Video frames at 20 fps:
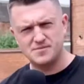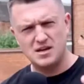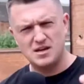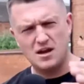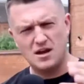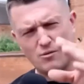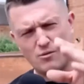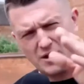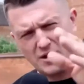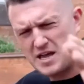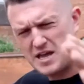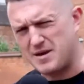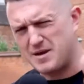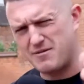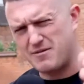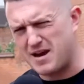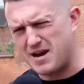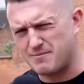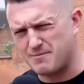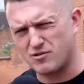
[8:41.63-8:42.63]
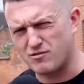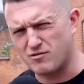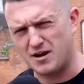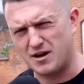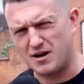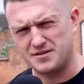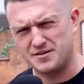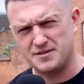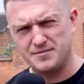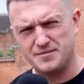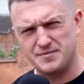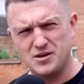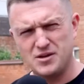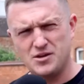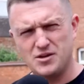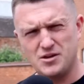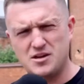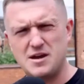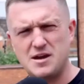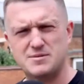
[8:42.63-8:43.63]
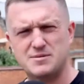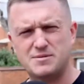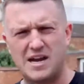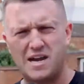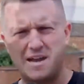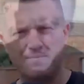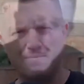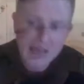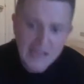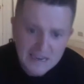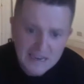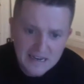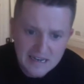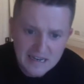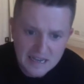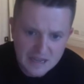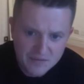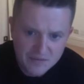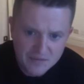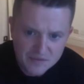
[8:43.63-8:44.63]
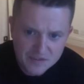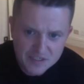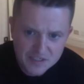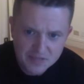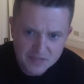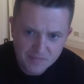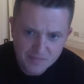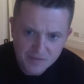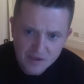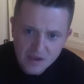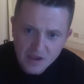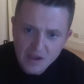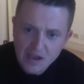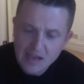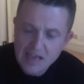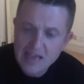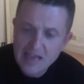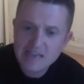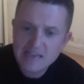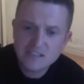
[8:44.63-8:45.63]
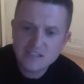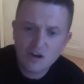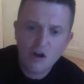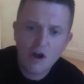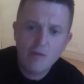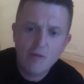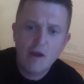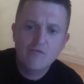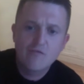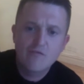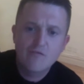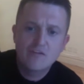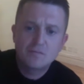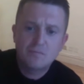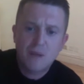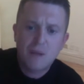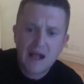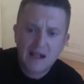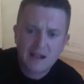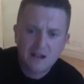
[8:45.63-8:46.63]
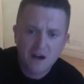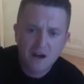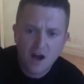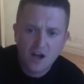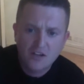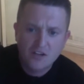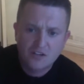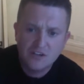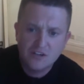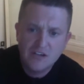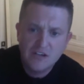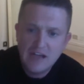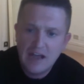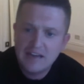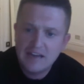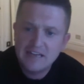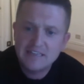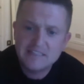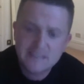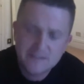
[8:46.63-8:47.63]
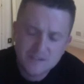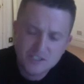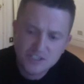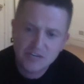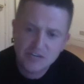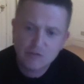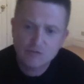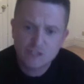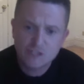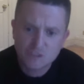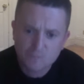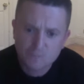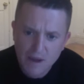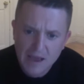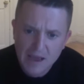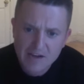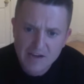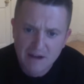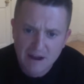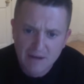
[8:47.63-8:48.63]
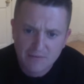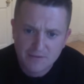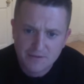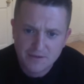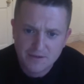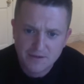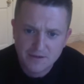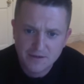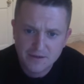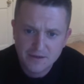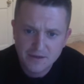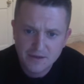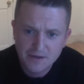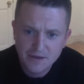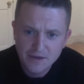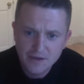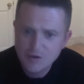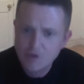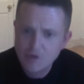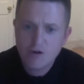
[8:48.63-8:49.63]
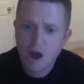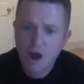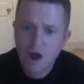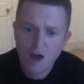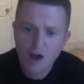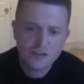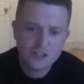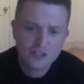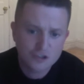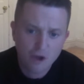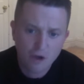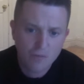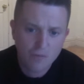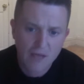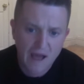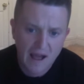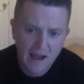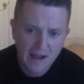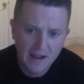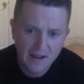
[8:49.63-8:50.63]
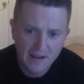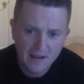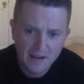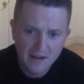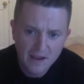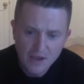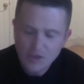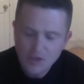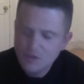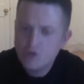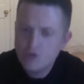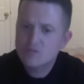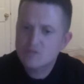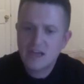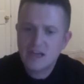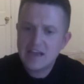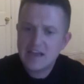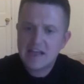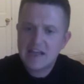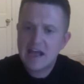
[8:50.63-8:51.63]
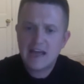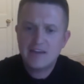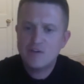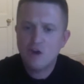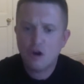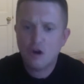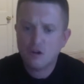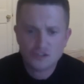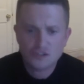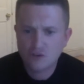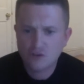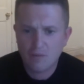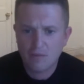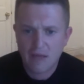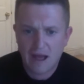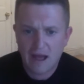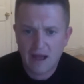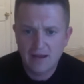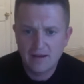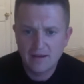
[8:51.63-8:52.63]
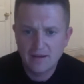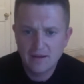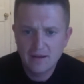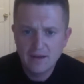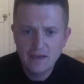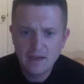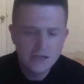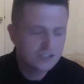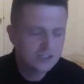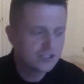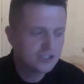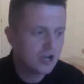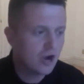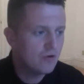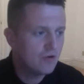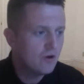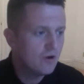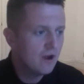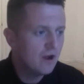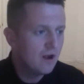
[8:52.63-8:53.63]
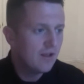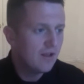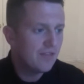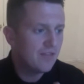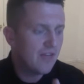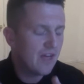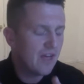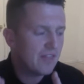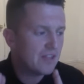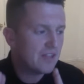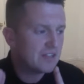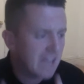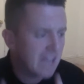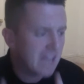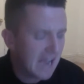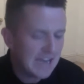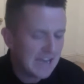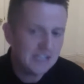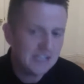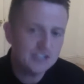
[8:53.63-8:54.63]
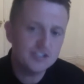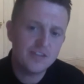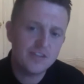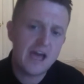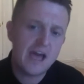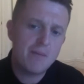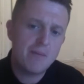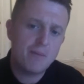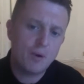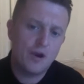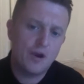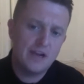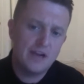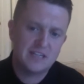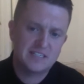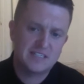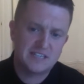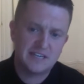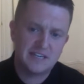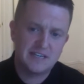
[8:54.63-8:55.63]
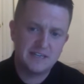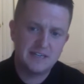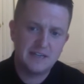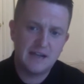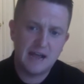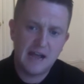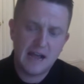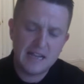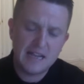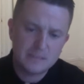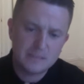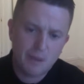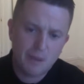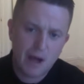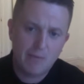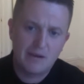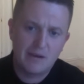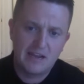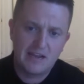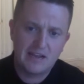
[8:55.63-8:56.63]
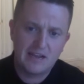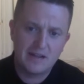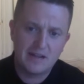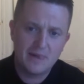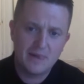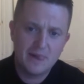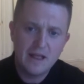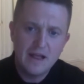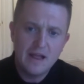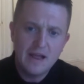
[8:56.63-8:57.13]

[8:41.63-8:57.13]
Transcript: you can monitor them and arrest them. Where he lives, he has to climb over his back garden and he's in the children's playground. You can't stop that. They cannot stop that. So the danger they're putting us in as a public